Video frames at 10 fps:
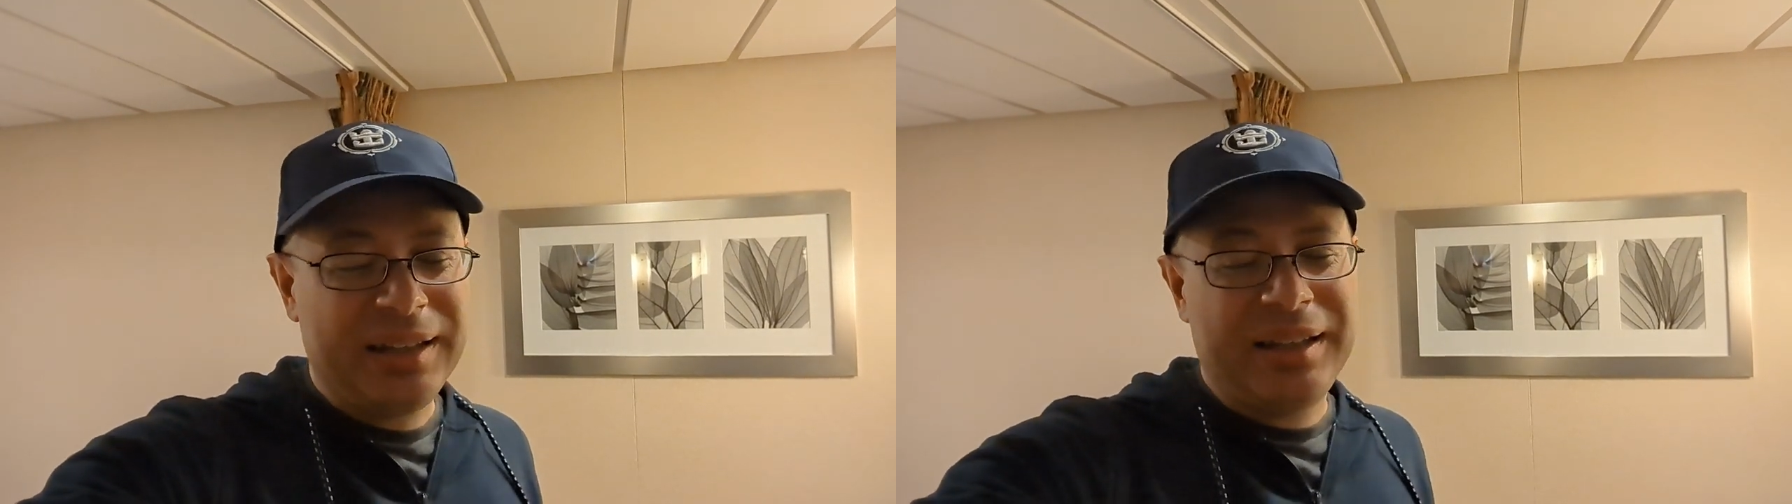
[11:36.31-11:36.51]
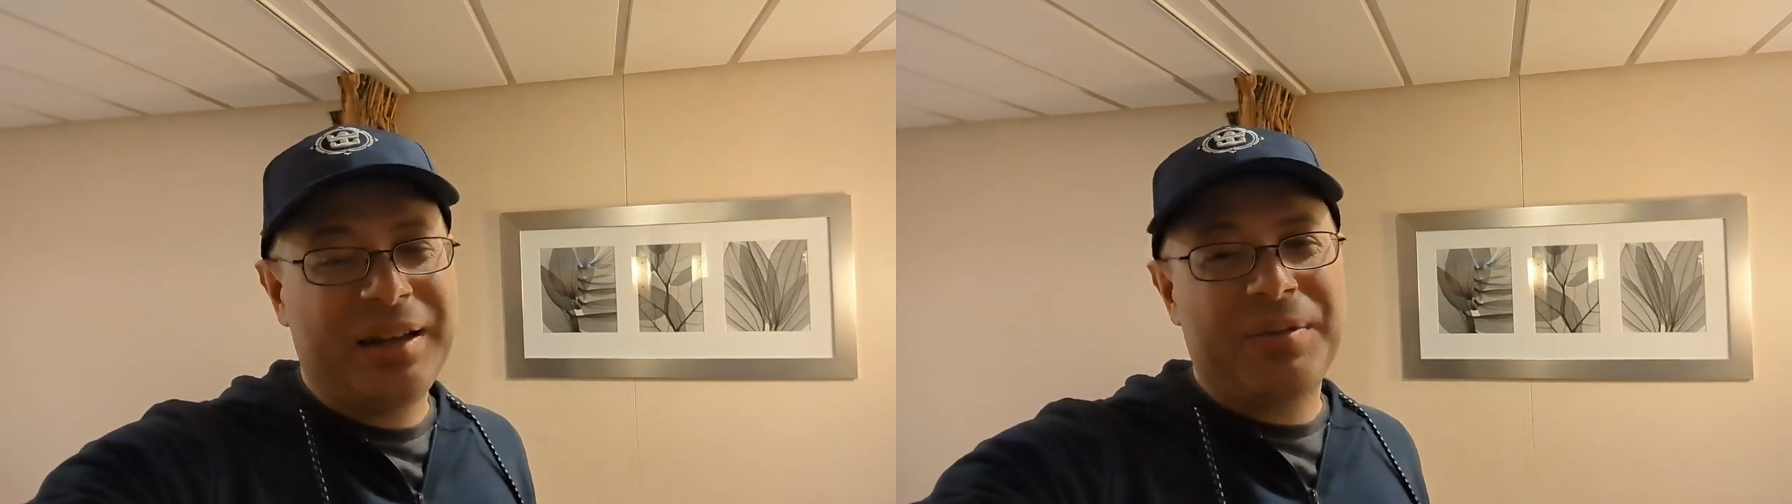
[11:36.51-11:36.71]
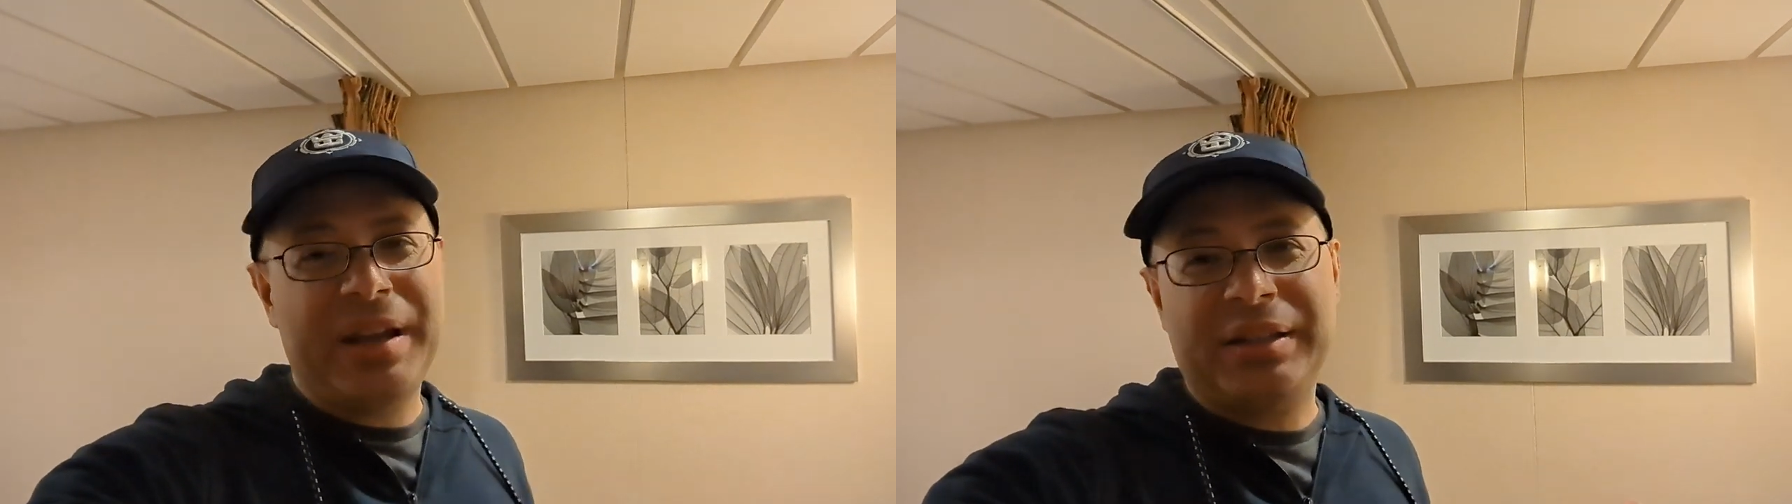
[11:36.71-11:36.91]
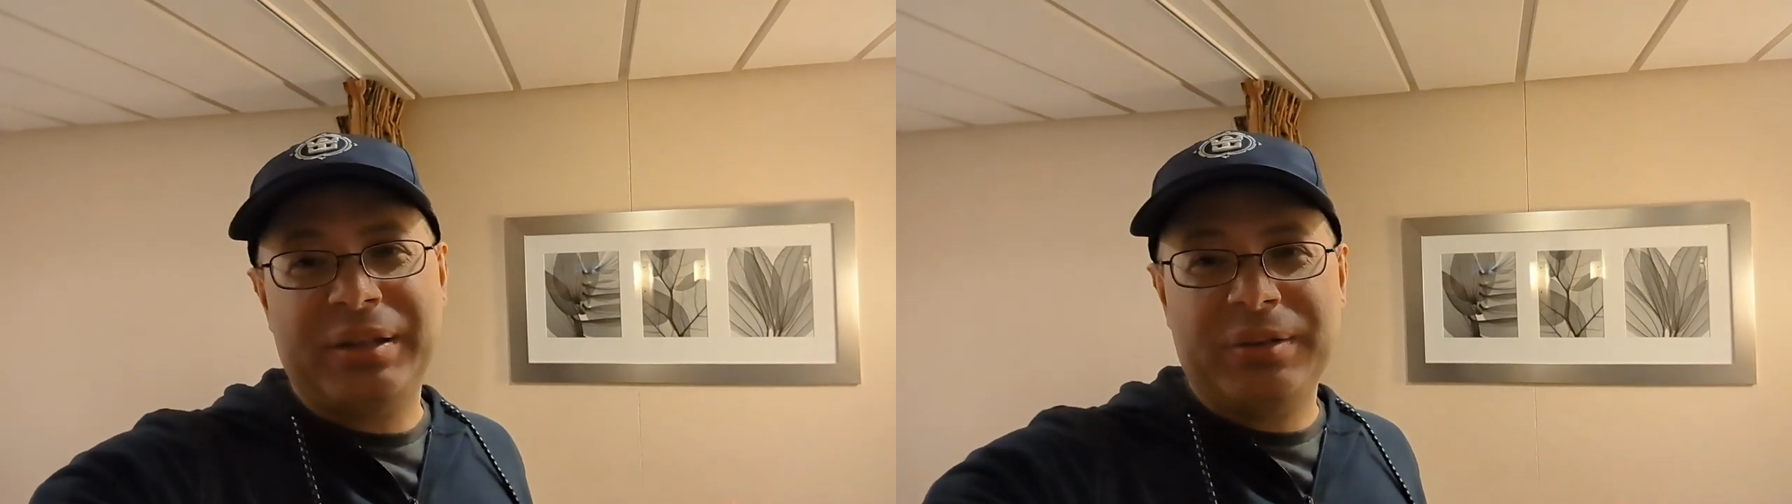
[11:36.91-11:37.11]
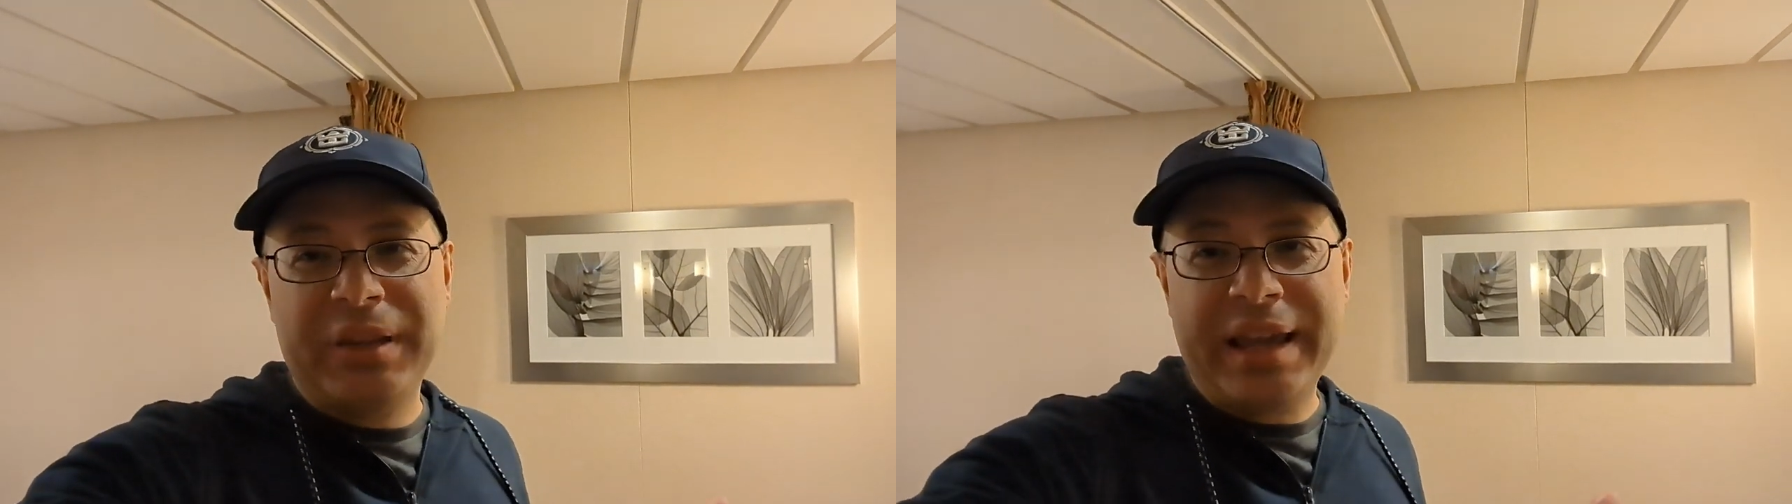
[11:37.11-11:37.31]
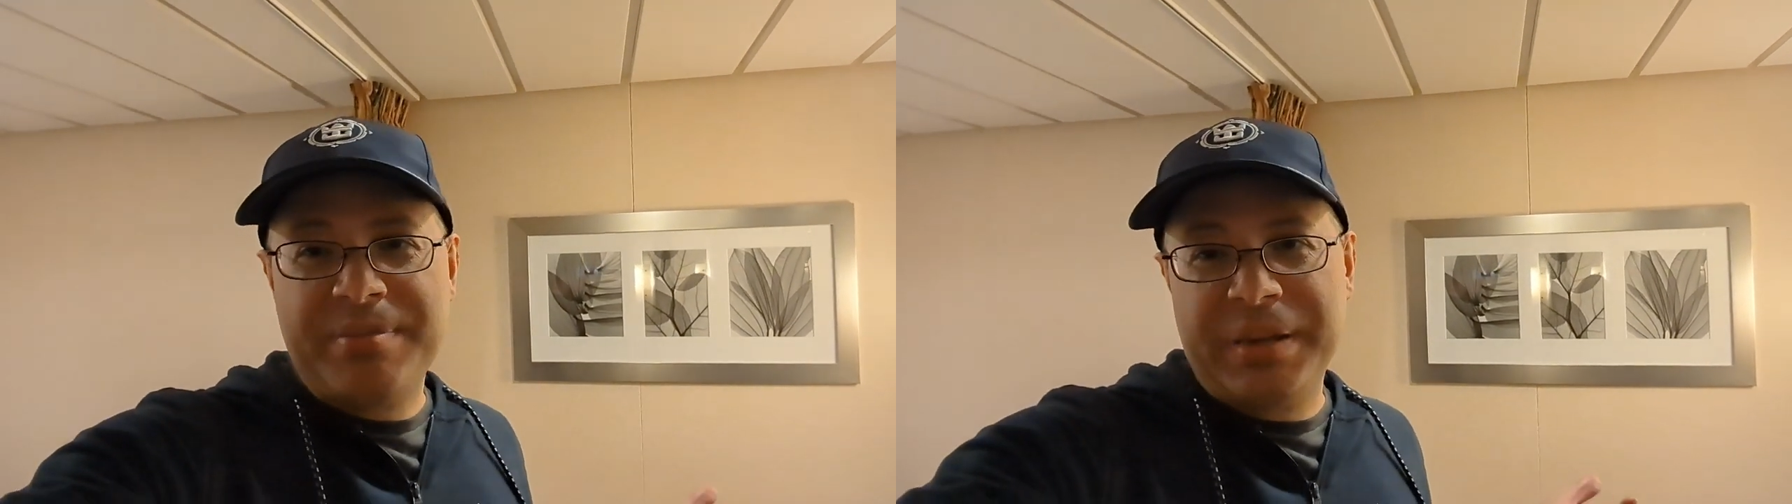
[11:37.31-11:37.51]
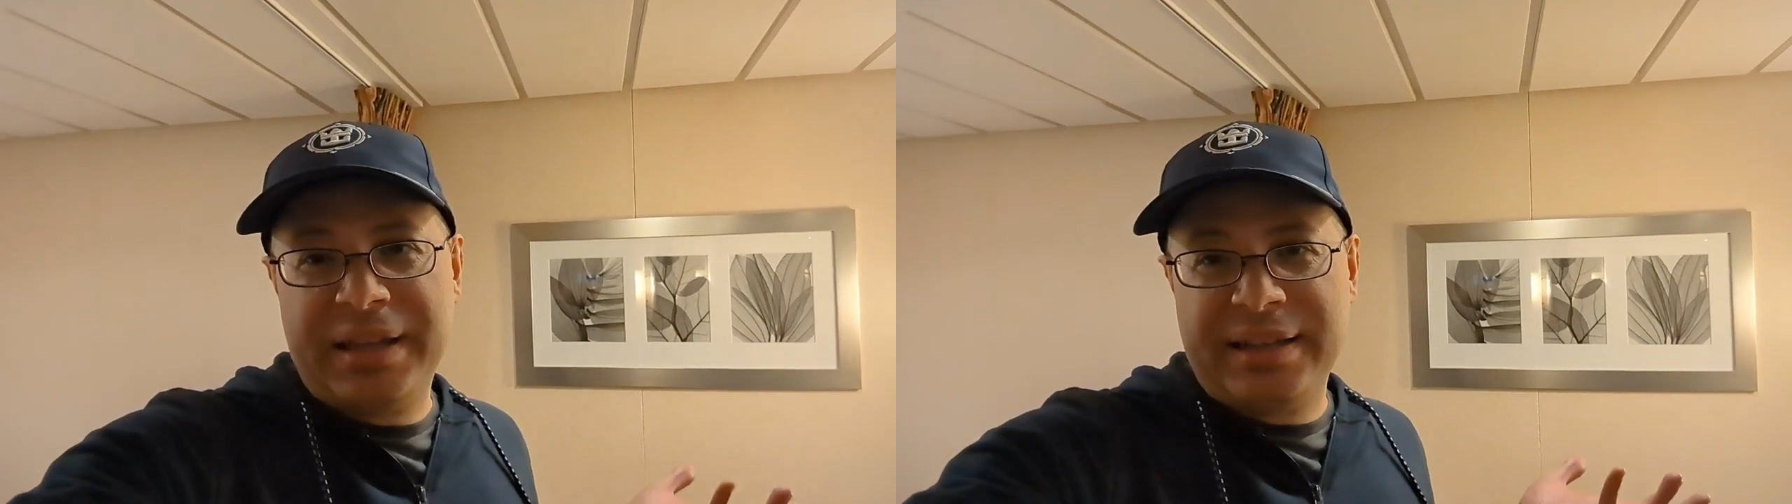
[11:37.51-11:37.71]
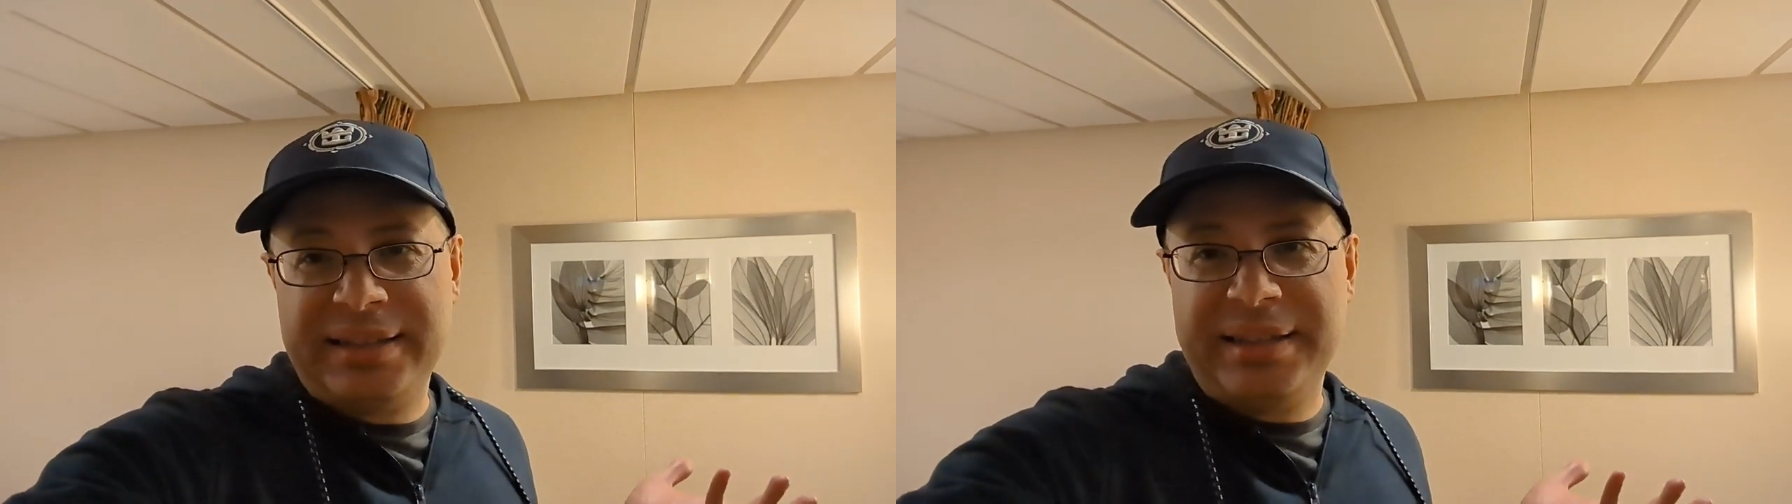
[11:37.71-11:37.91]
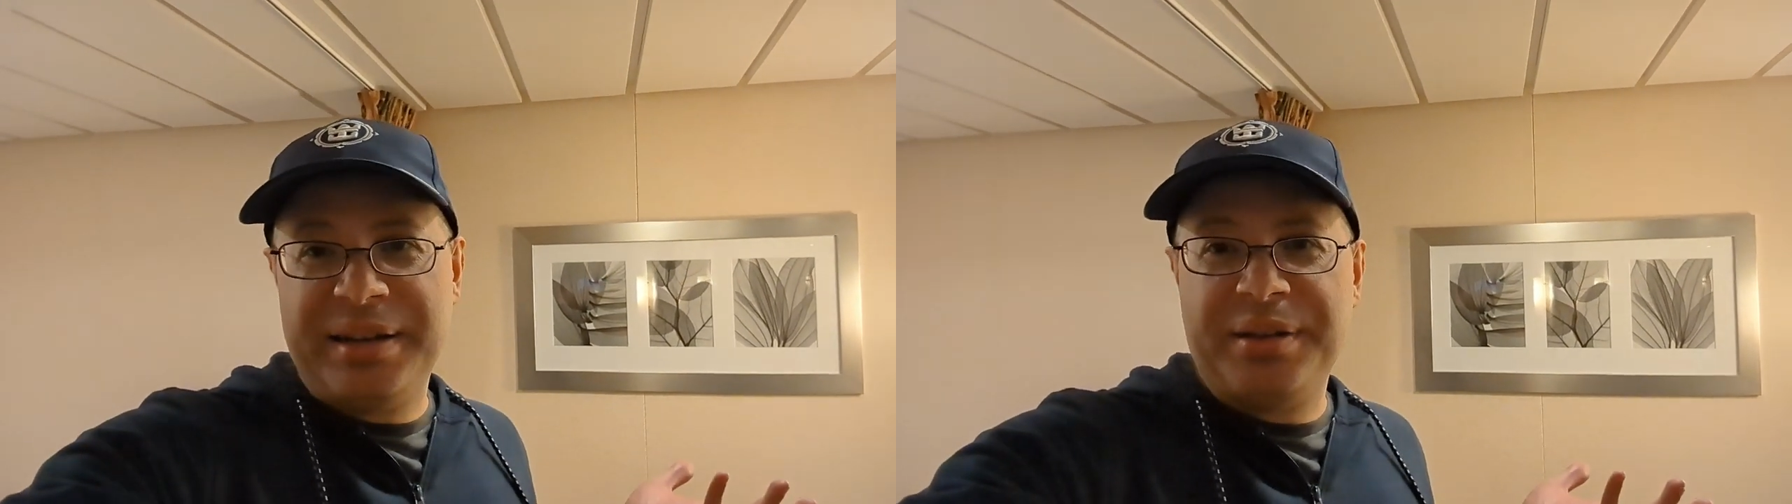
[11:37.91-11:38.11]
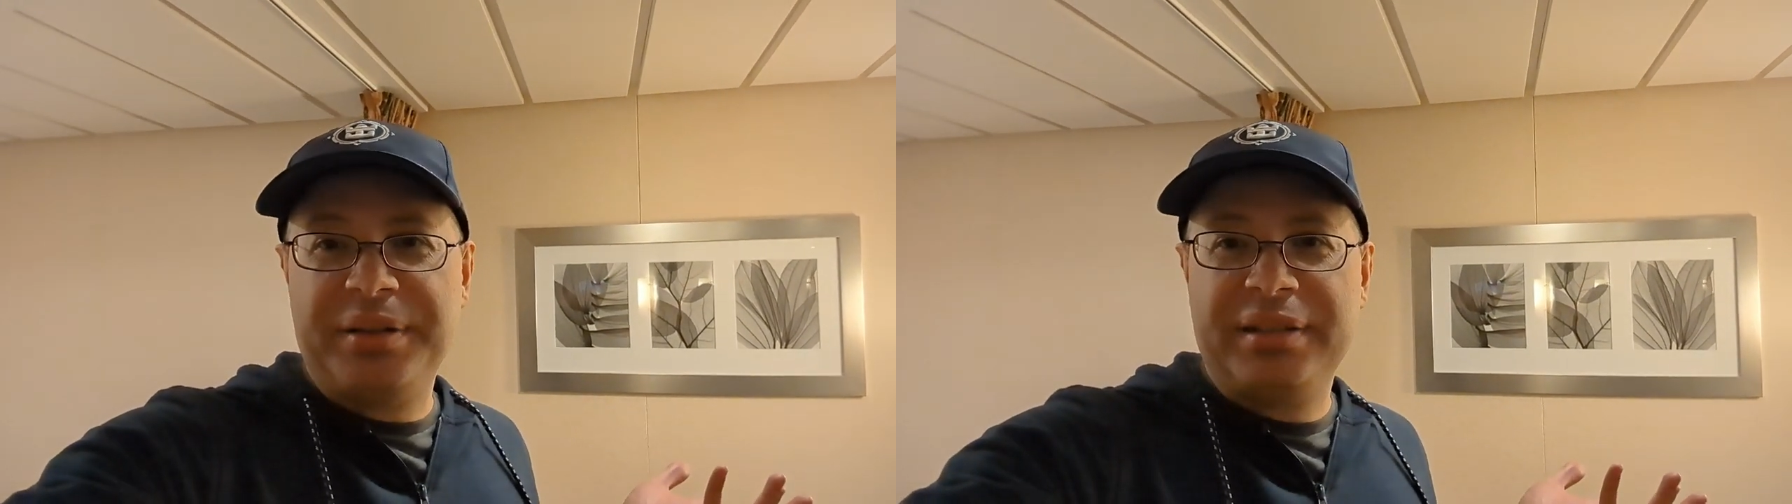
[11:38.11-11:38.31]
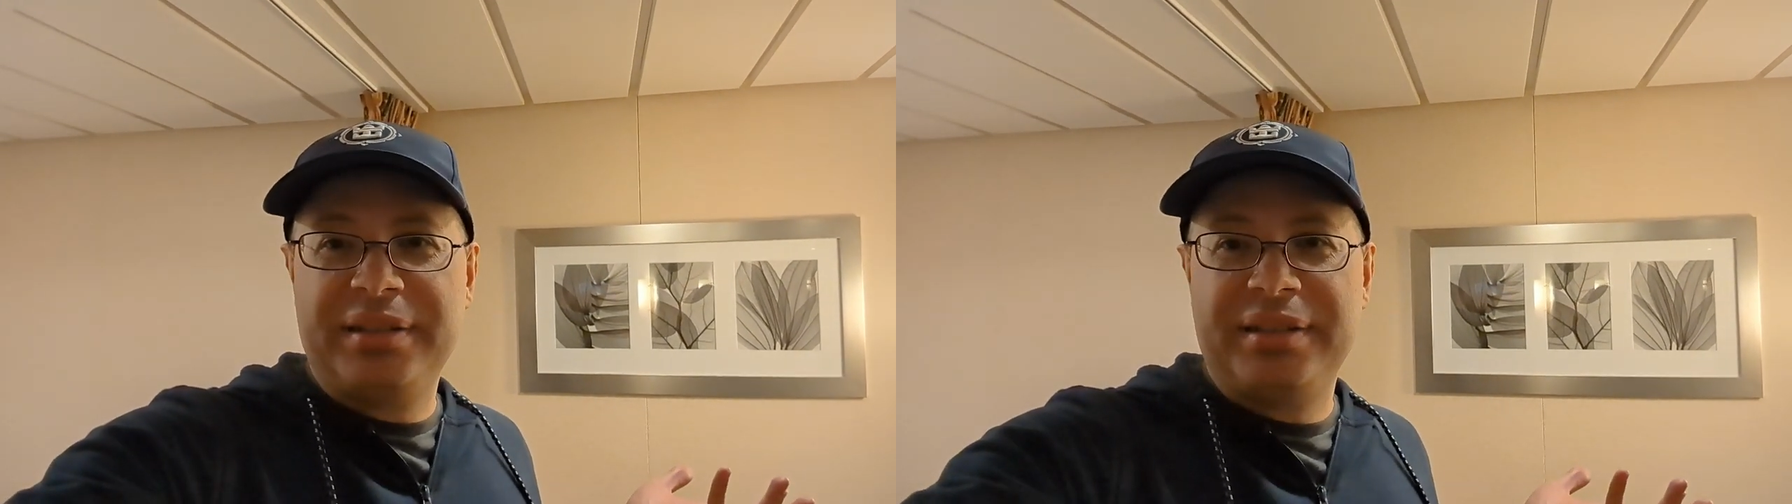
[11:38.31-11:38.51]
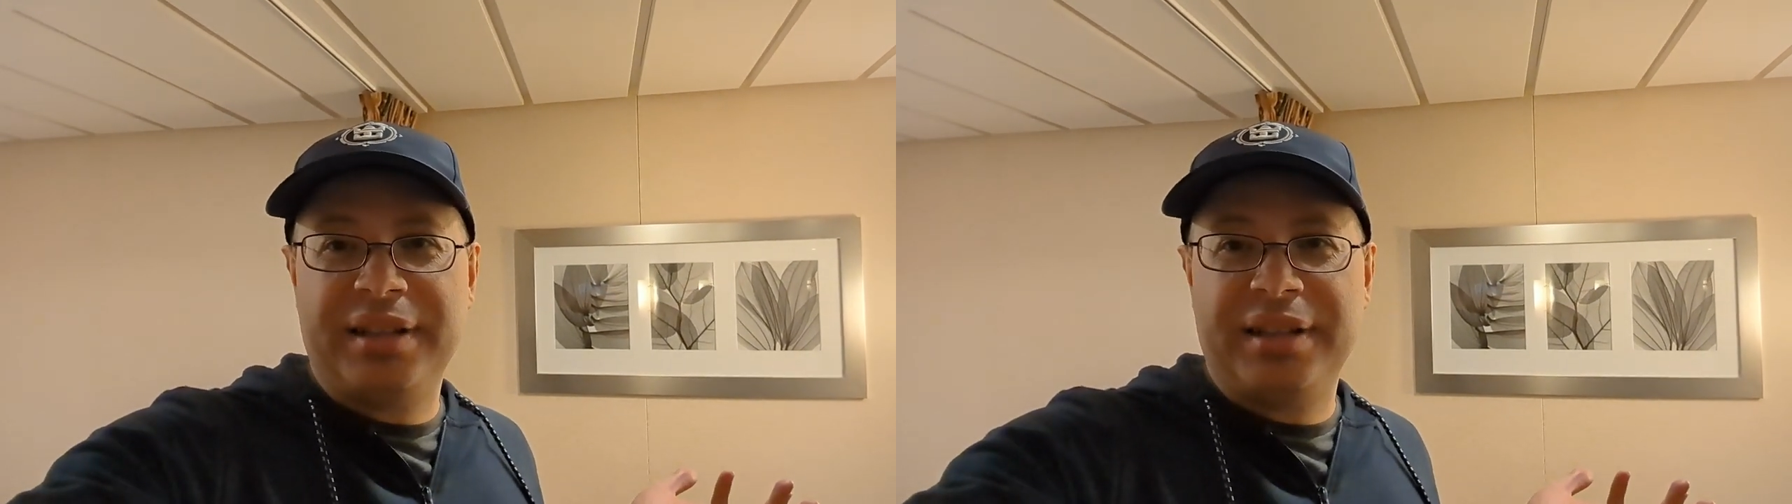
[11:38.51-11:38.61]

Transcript: You know, wait so late because, you know, it's,